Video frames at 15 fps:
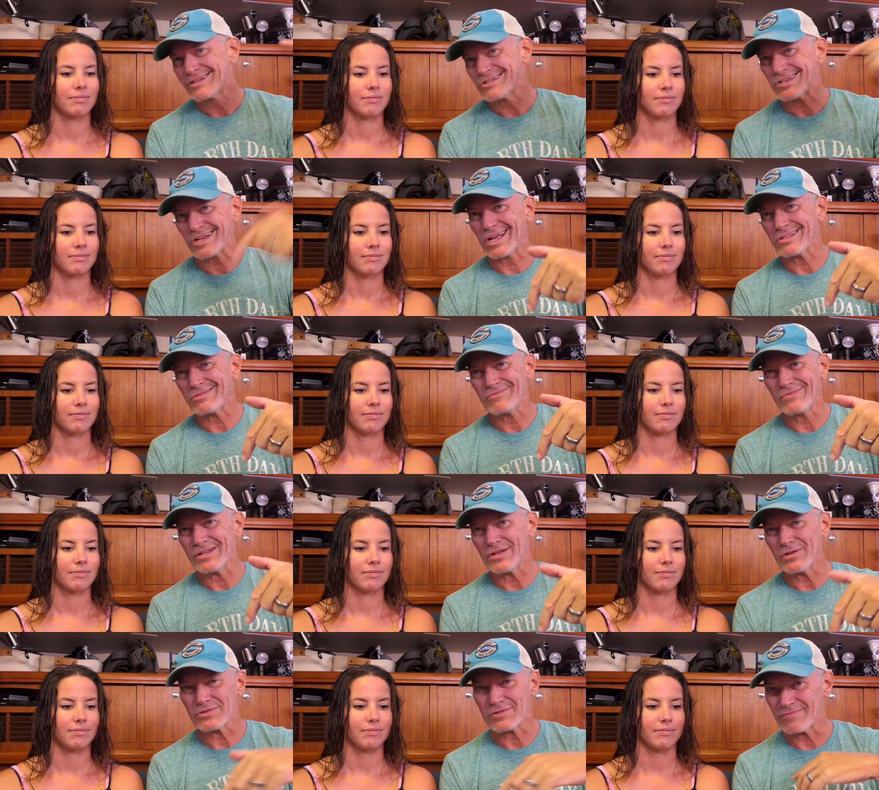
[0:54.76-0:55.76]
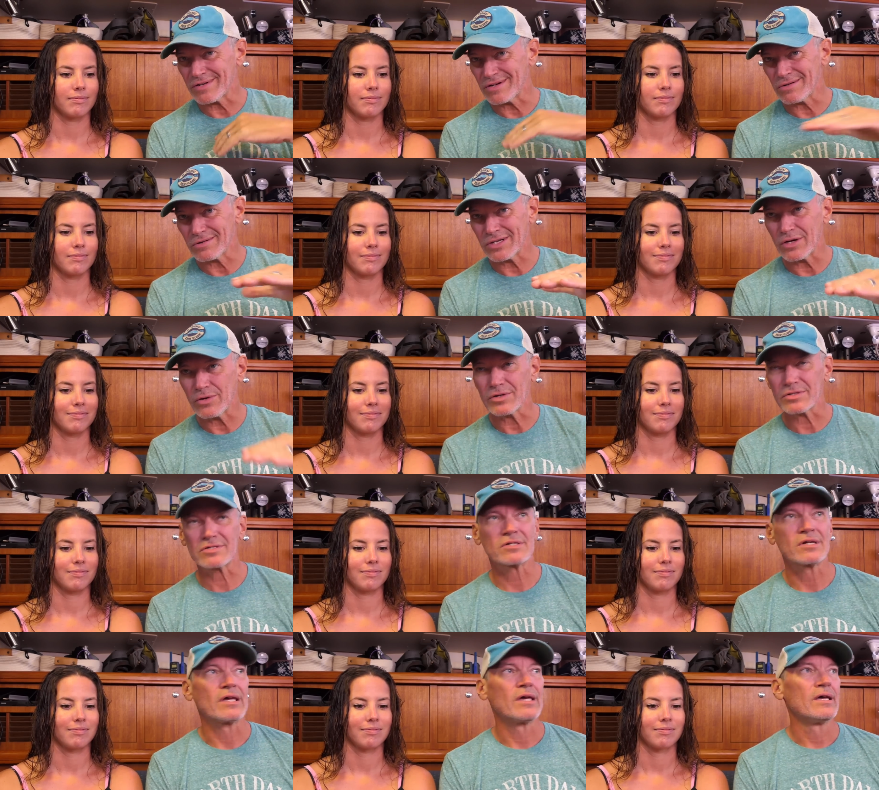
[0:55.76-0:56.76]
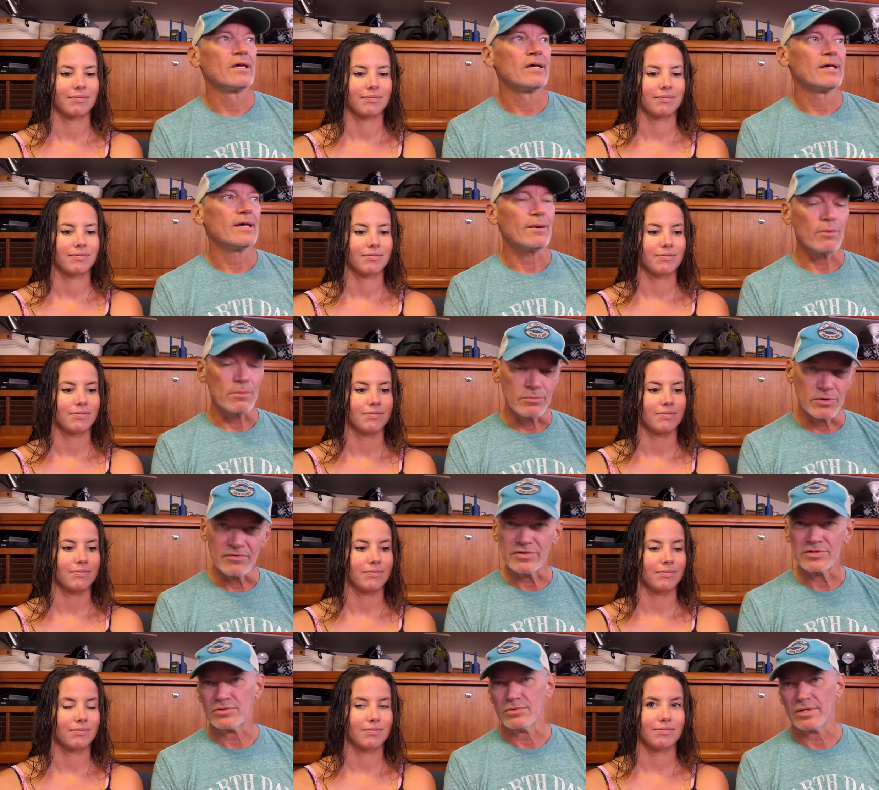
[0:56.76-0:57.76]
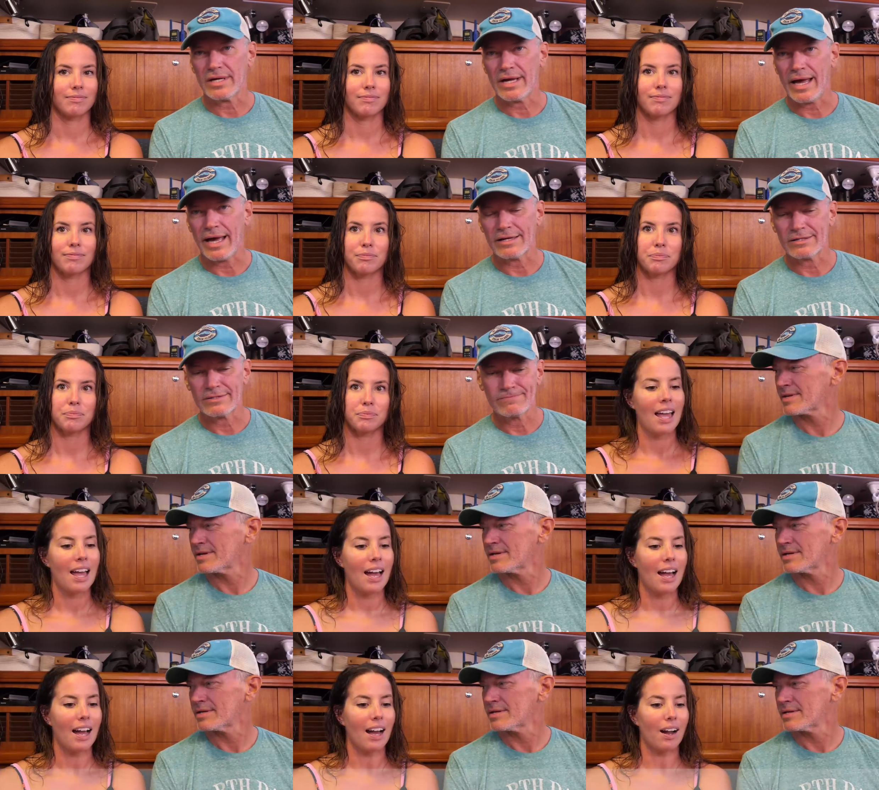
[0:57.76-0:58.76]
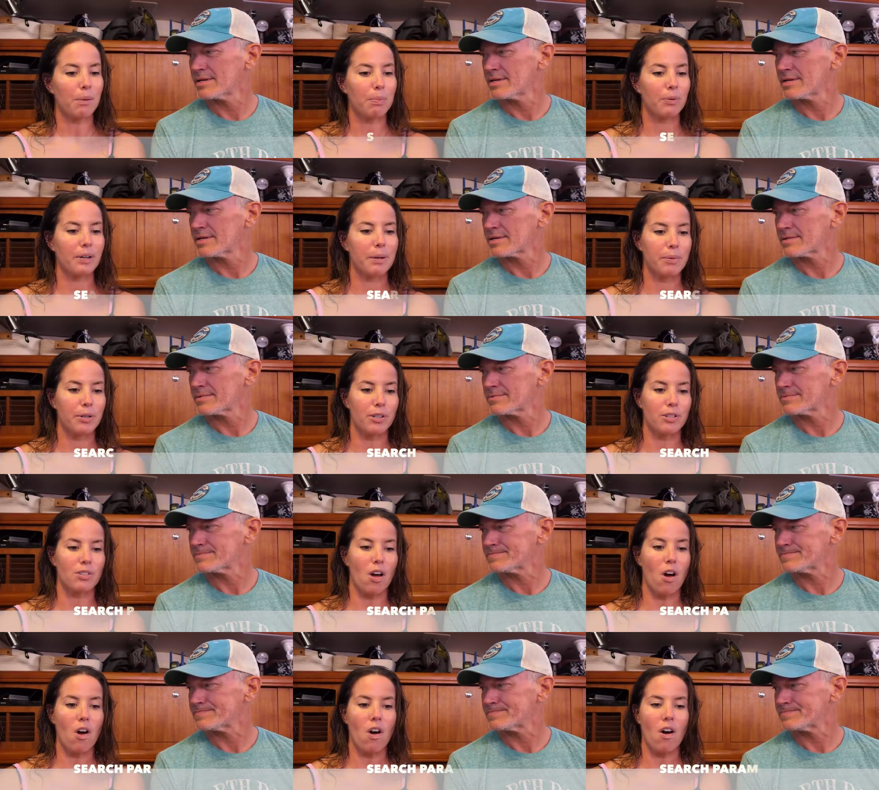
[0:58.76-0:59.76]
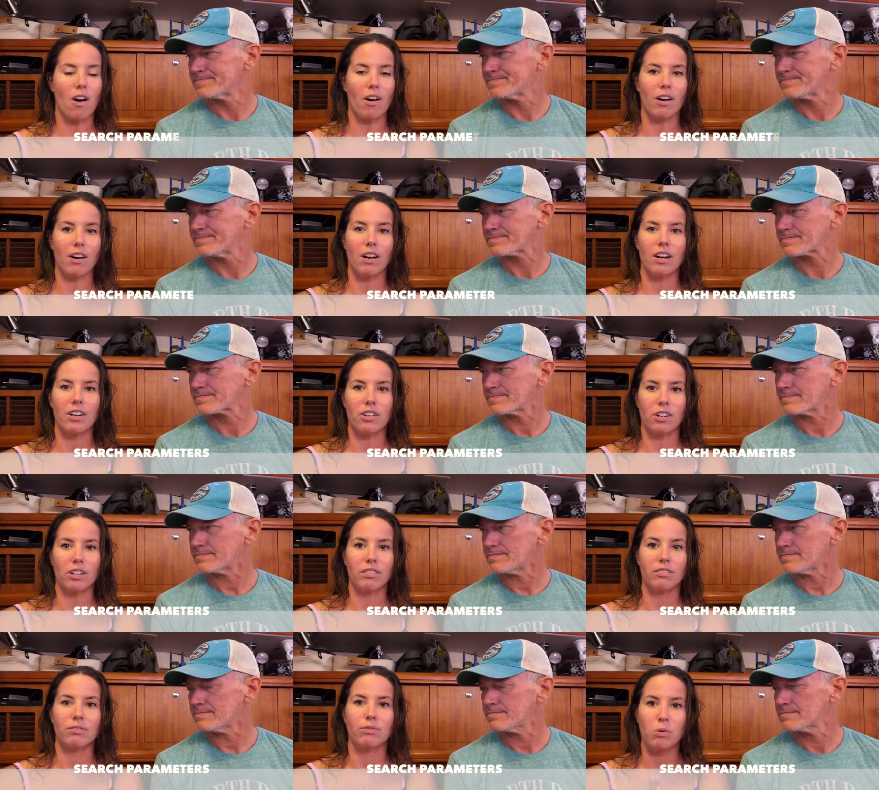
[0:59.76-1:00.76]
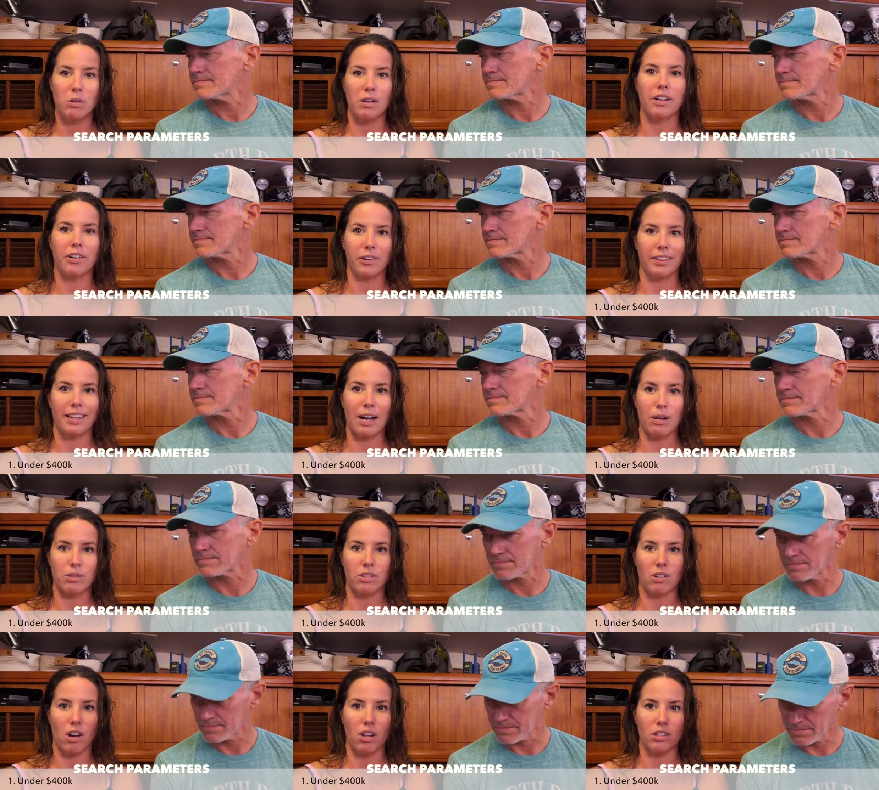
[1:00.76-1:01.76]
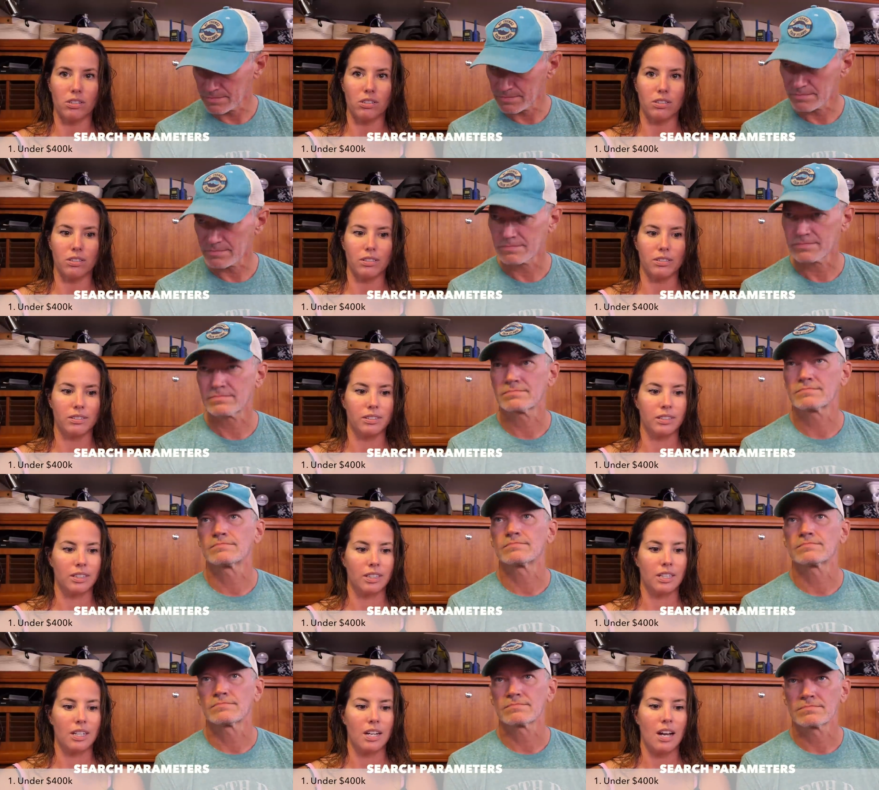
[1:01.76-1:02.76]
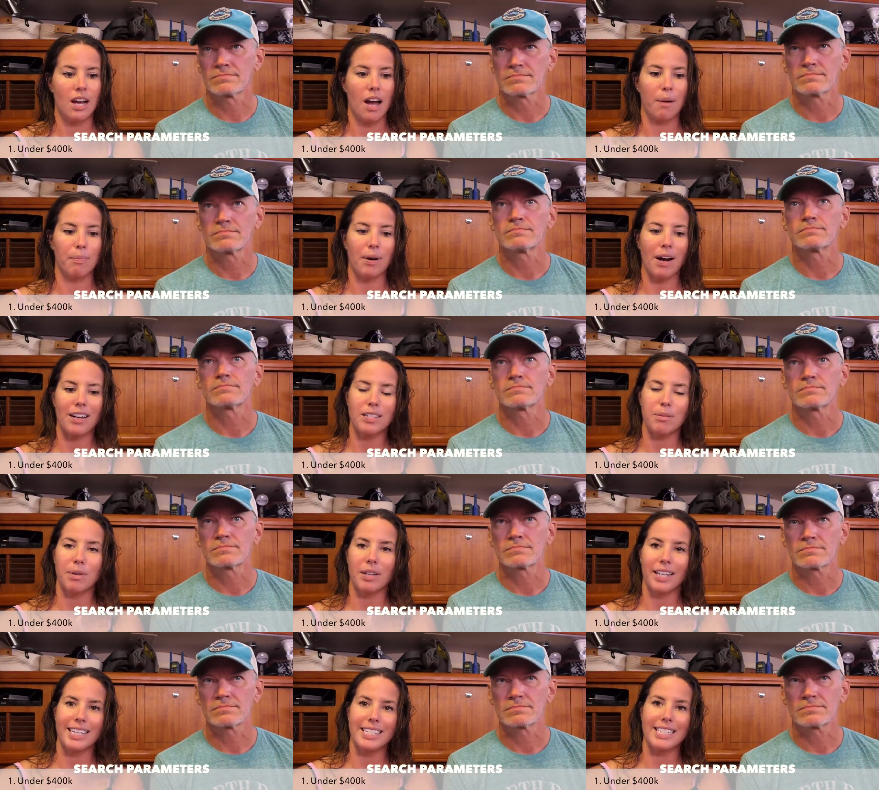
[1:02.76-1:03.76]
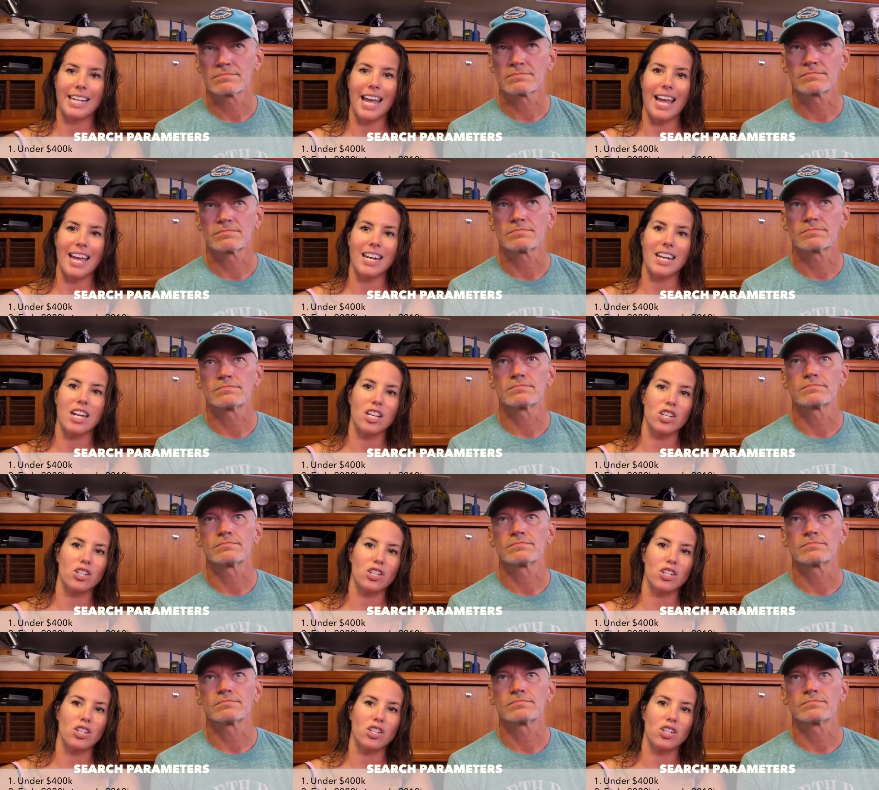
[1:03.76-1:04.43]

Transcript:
Speaker 1: Check out the videos if you don't know us. And we're moving to a cat.
Speaker 2: Our parameters are under four hundred thousand dollars. Approximately ten